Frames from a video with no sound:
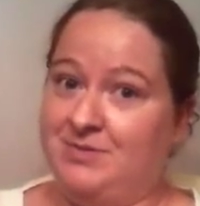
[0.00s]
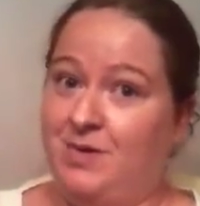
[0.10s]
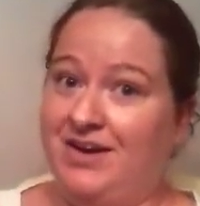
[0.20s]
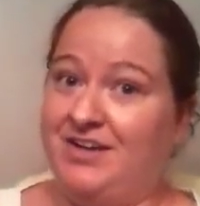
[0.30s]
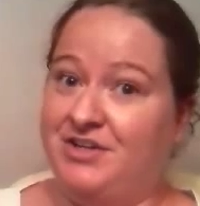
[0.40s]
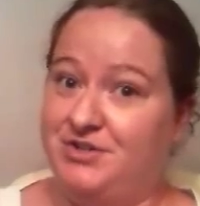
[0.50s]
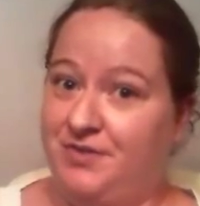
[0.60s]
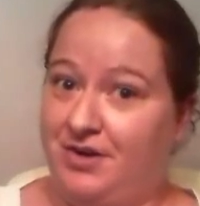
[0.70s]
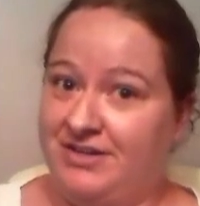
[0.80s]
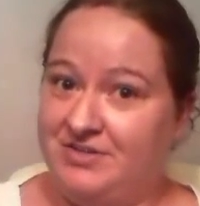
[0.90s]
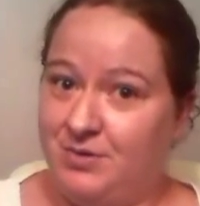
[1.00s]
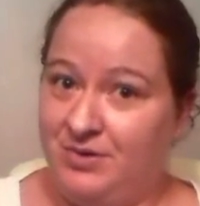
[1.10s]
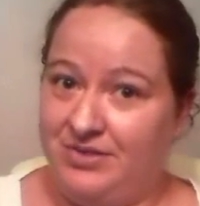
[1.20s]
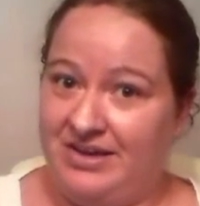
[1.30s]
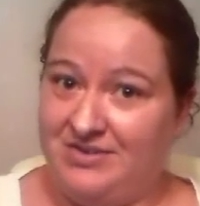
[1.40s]
One because you've already sold
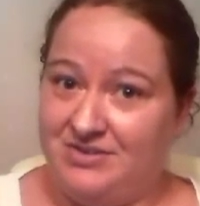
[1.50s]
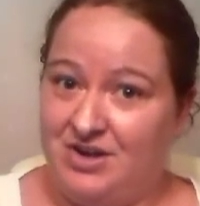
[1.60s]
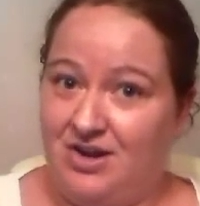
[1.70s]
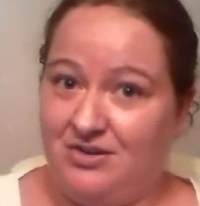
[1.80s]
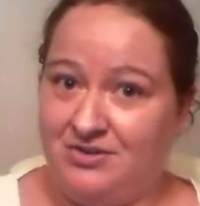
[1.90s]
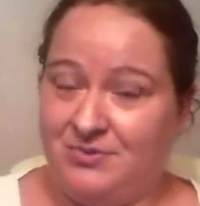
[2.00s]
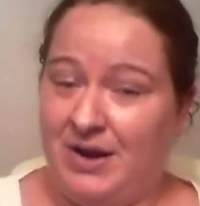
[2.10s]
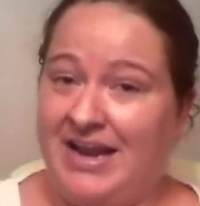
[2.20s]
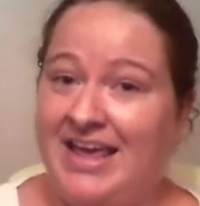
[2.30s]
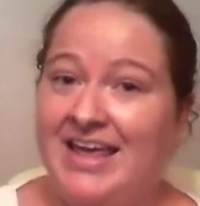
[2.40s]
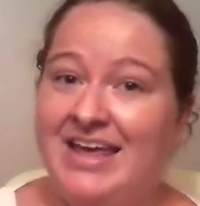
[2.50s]
your $1,000, right?